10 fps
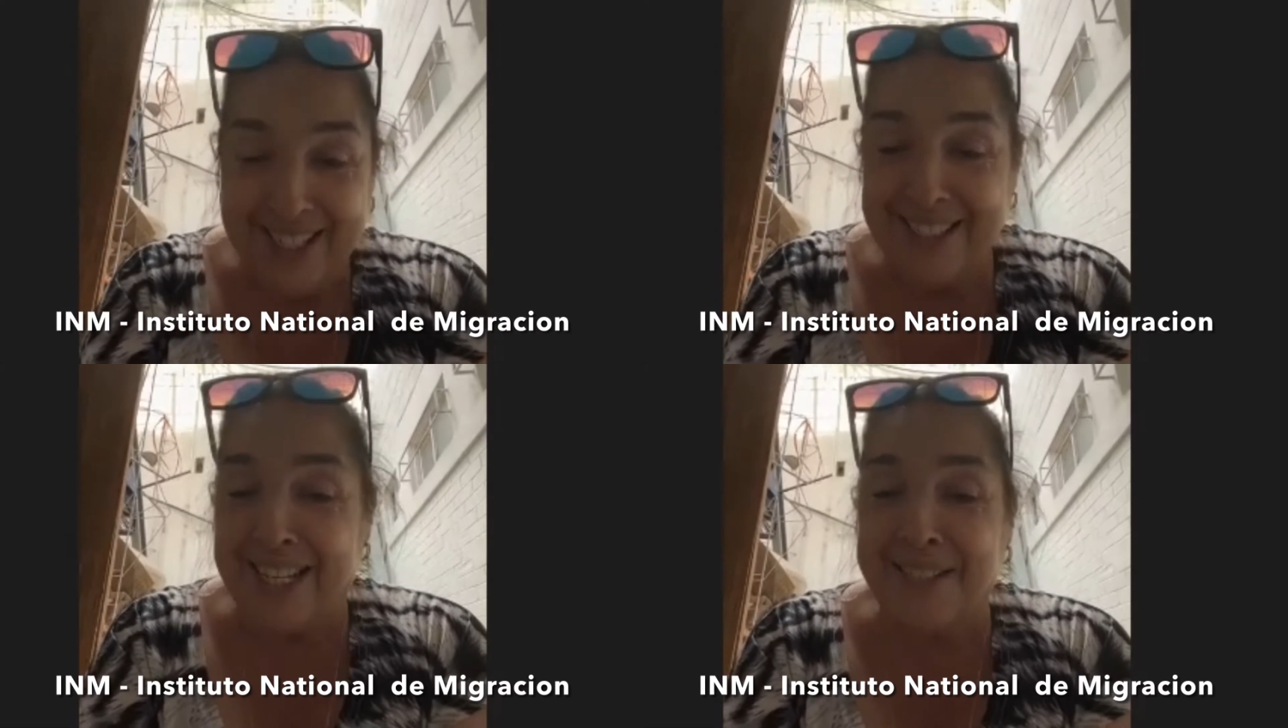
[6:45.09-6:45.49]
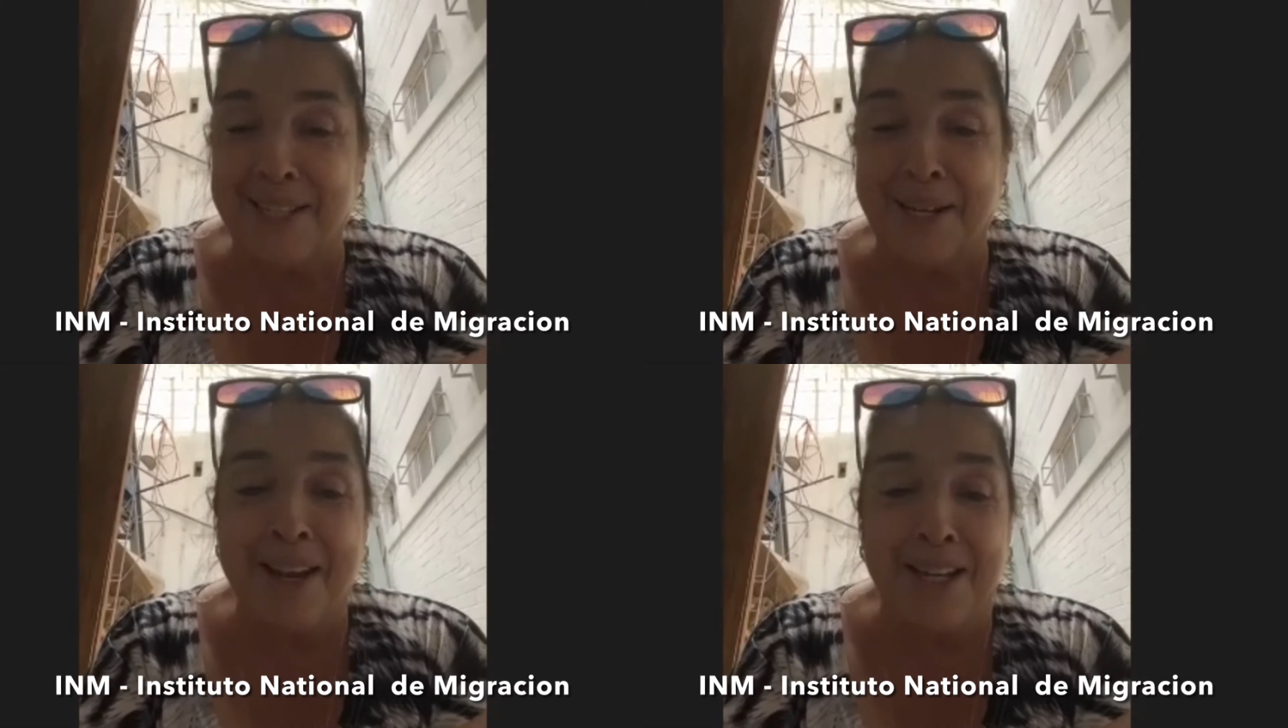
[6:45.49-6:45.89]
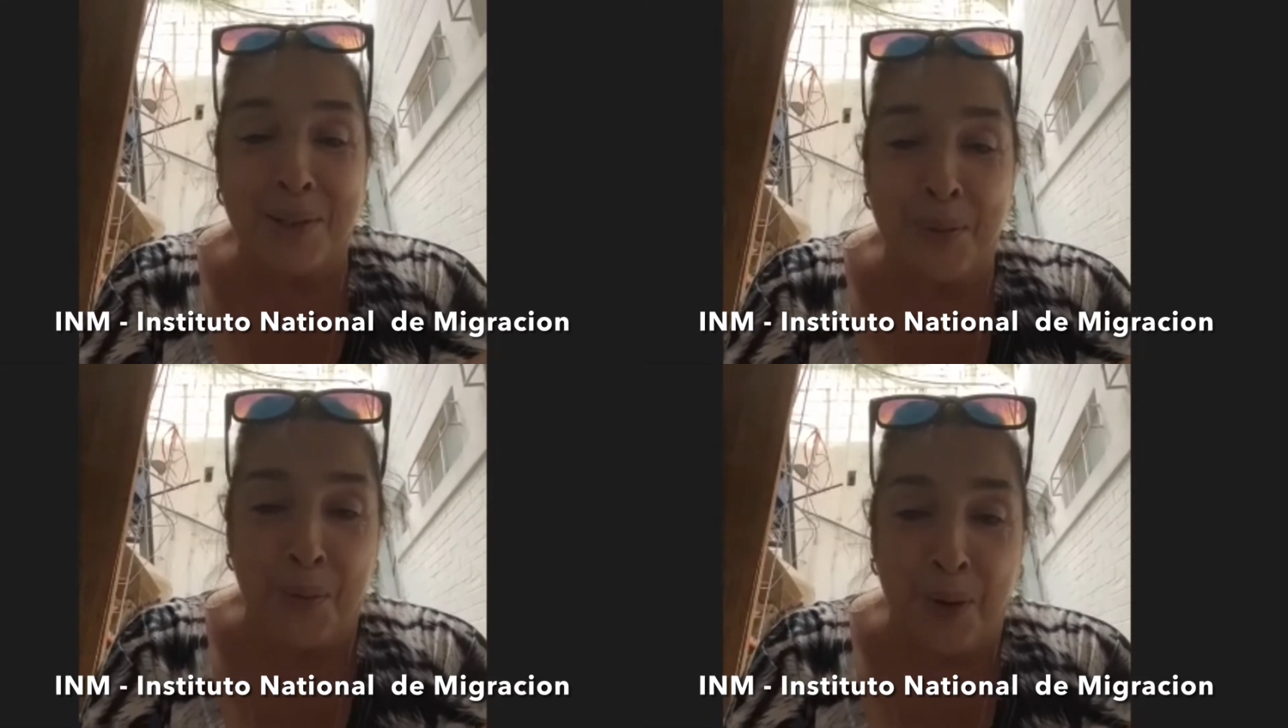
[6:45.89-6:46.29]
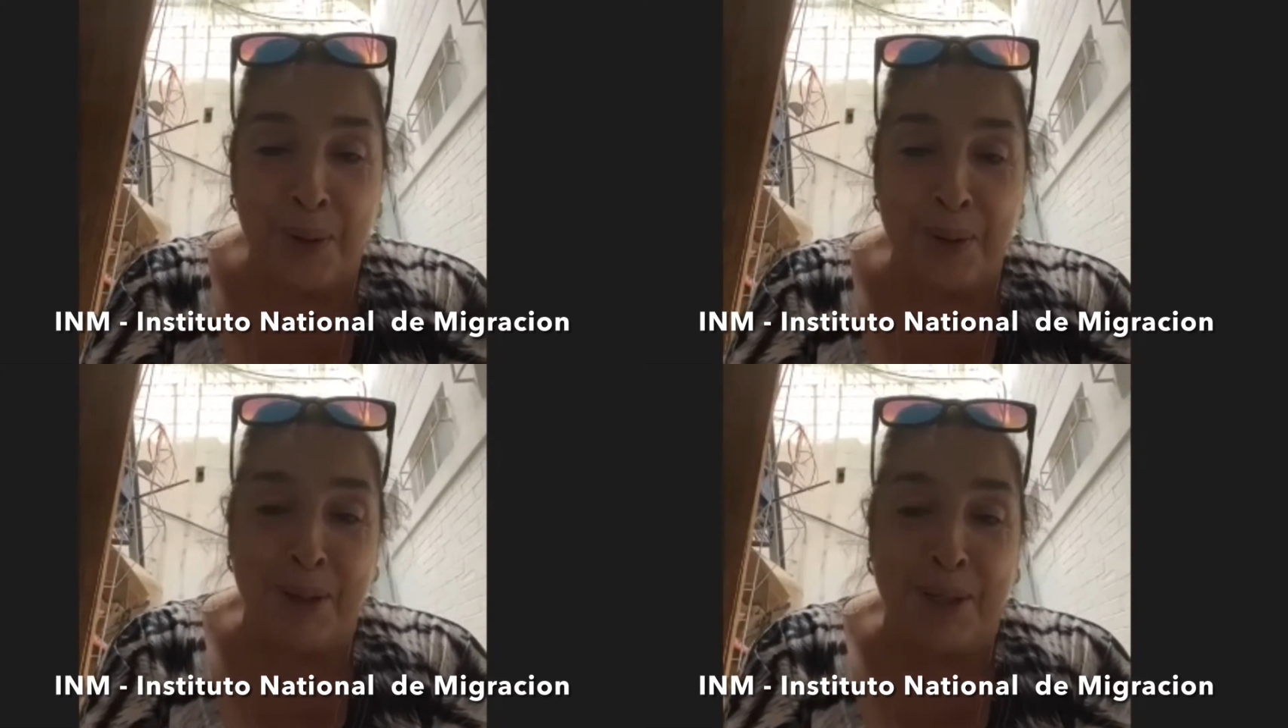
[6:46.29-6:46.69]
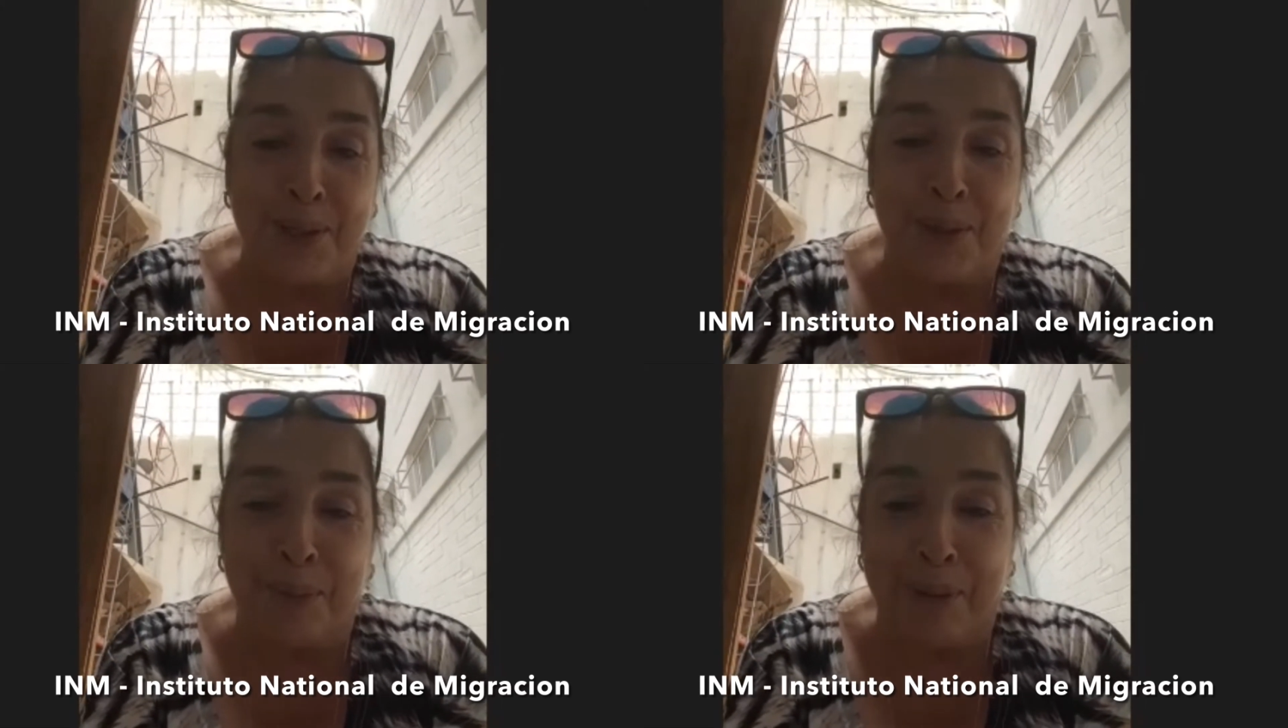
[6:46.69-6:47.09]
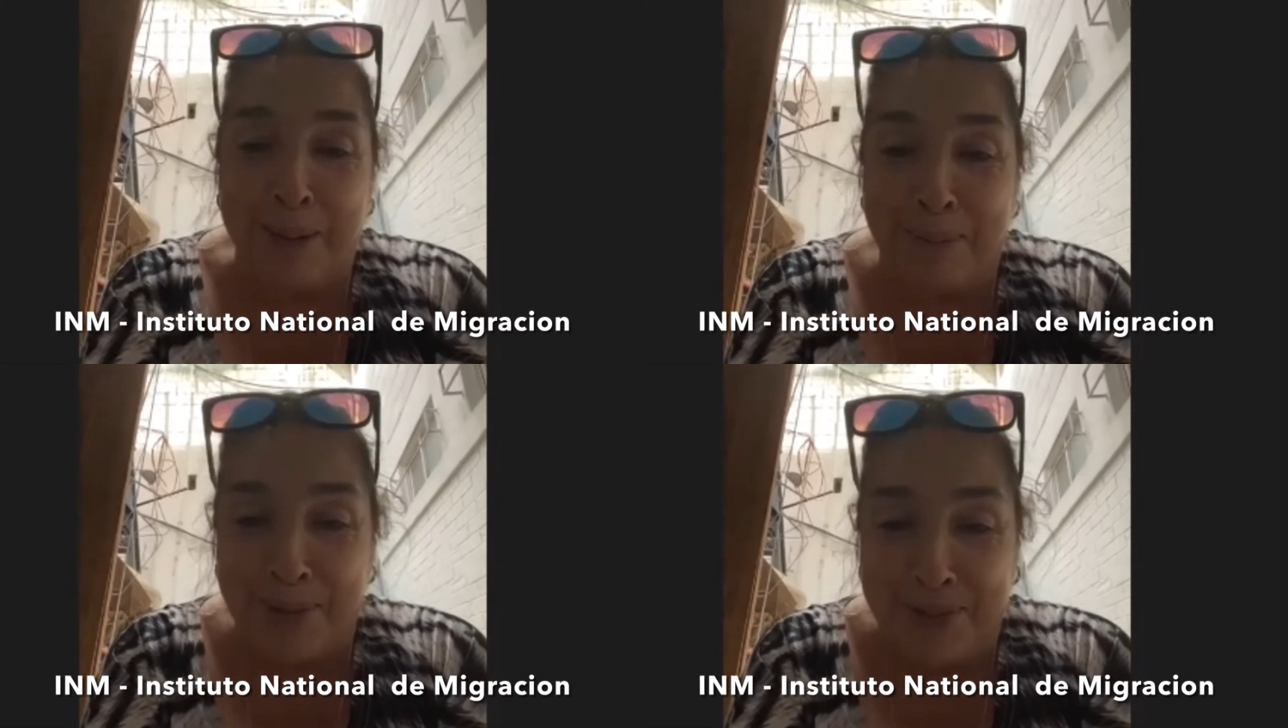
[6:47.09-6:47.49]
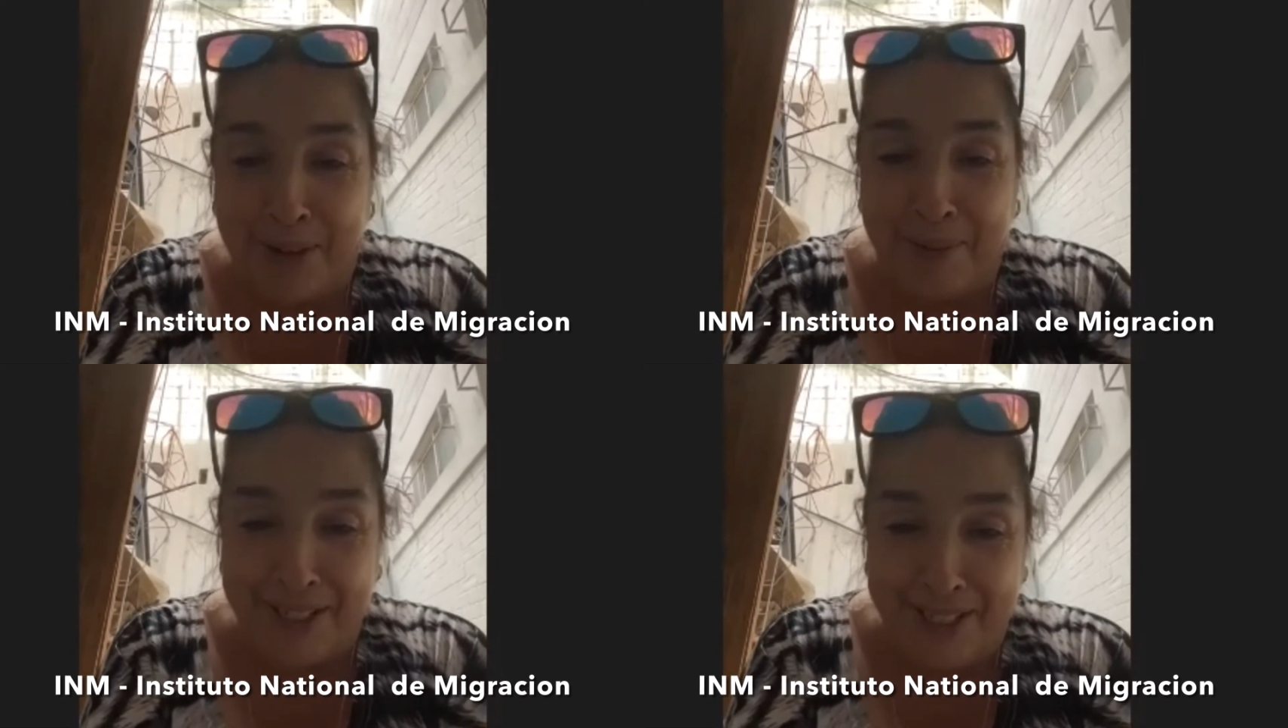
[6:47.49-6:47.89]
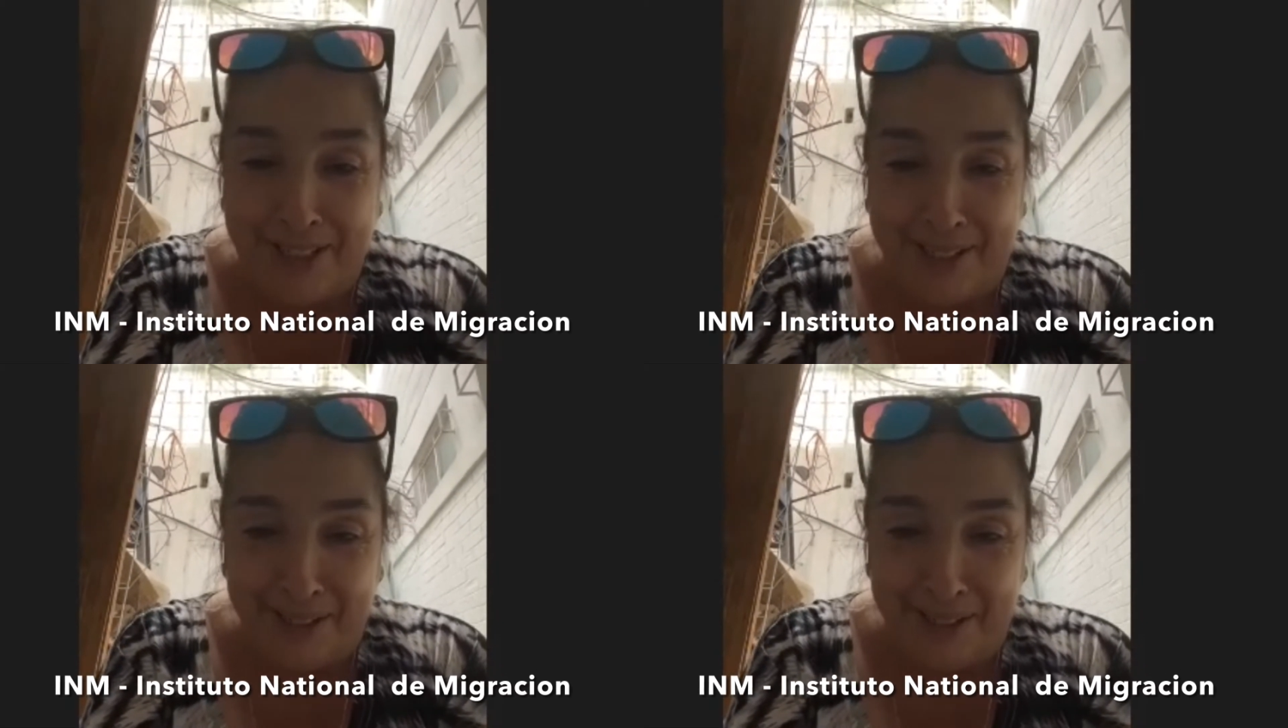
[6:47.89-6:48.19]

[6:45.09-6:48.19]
They said not to worry because your papers are in.